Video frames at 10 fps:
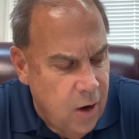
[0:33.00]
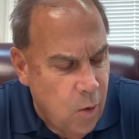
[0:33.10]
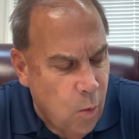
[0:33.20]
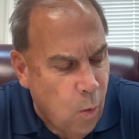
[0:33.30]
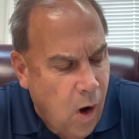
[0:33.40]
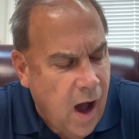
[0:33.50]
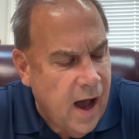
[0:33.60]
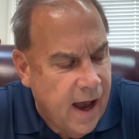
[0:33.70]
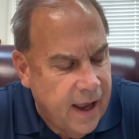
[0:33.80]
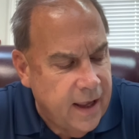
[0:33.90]

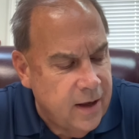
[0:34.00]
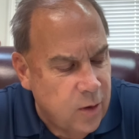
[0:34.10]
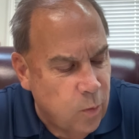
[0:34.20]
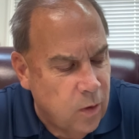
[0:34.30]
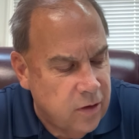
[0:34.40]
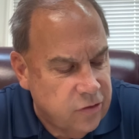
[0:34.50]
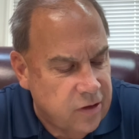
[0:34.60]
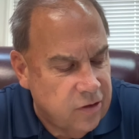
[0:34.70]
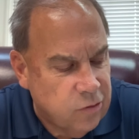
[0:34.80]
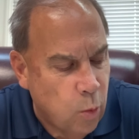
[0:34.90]
'Why was
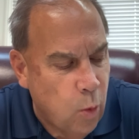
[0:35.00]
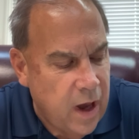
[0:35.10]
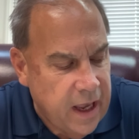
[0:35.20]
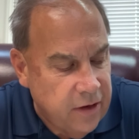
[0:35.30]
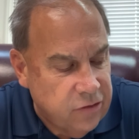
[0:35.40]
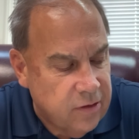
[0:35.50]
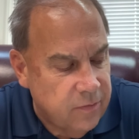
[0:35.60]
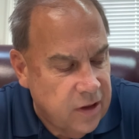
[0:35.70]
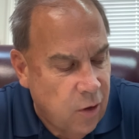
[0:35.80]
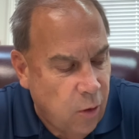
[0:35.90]
this waste
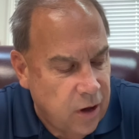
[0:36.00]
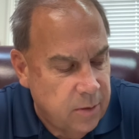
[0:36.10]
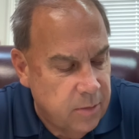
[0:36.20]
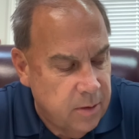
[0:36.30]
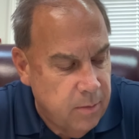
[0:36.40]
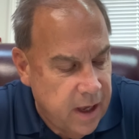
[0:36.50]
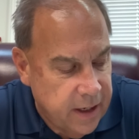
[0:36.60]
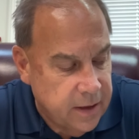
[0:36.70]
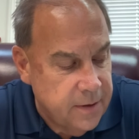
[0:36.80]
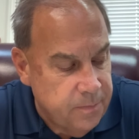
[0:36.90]
of the ointment
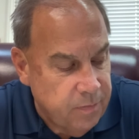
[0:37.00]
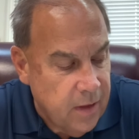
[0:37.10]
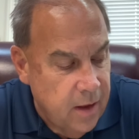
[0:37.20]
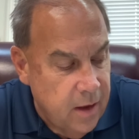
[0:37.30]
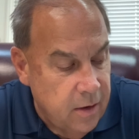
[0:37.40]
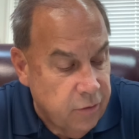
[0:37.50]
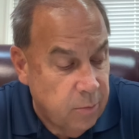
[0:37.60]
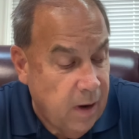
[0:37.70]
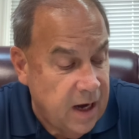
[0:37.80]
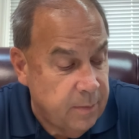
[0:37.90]
made? For
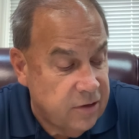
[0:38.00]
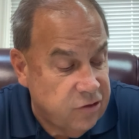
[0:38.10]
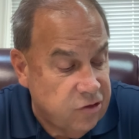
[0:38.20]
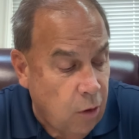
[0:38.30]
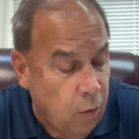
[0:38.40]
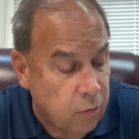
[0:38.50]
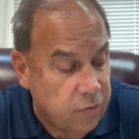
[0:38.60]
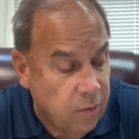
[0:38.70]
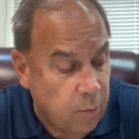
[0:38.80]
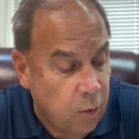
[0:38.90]
it might have been sold
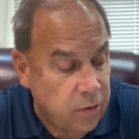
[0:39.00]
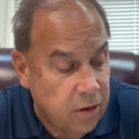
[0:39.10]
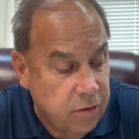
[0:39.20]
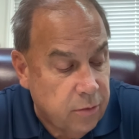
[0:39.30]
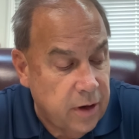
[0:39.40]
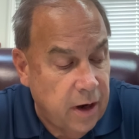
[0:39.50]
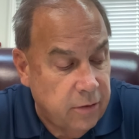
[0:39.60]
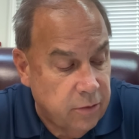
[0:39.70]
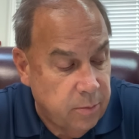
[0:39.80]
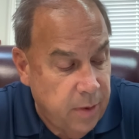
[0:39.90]
for more than
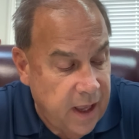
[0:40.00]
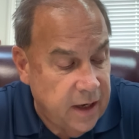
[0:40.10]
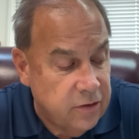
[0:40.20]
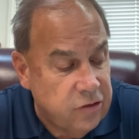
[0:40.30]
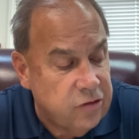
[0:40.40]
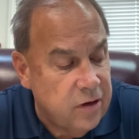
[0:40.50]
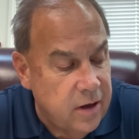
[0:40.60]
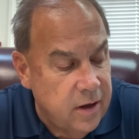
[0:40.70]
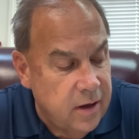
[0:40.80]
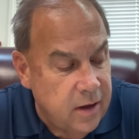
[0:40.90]
300 pence
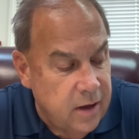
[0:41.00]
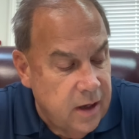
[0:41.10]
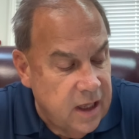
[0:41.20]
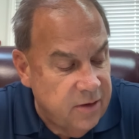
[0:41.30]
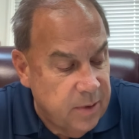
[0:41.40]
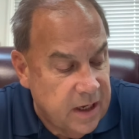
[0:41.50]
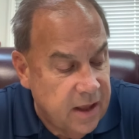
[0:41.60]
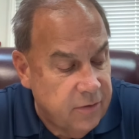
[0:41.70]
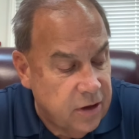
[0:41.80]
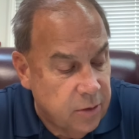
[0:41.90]
and have been
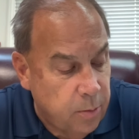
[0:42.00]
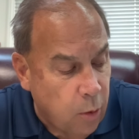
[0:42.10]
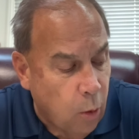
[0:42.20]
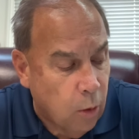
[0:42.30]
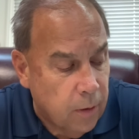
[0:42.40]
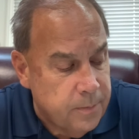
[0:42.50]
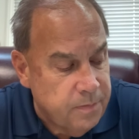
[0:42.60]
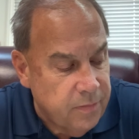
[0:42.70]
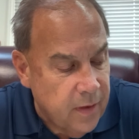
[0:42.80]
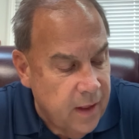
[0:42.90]
given to the poor.'
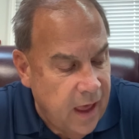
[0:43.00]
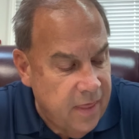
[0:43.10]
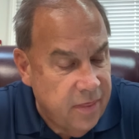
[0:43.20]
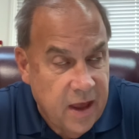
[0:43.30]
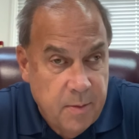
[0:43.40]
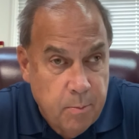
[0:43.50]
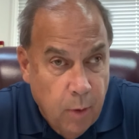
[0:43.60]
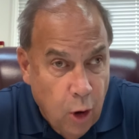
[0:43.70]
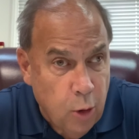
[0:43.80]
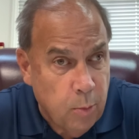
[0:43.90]
And they
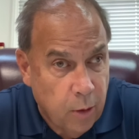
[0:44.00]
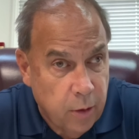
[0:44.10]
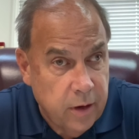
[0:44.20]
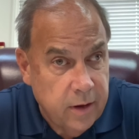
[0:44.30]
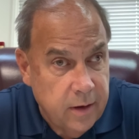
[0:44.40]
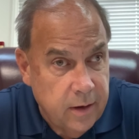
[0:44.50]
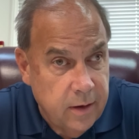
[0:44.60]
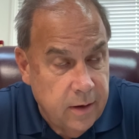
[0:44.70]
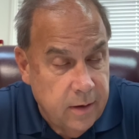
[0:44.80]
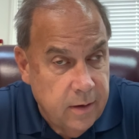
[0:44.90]
murmured
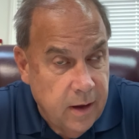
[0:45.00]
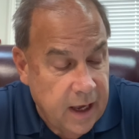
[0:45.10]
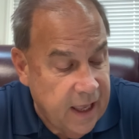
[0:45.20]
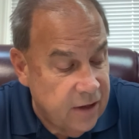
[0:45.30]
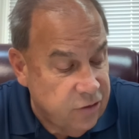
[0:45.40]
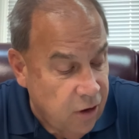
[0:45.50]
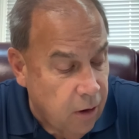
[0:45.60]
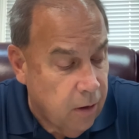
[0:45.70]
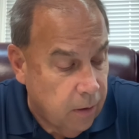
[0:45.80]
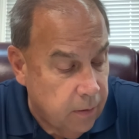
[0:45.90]
against
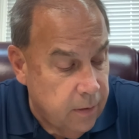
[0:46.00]
her.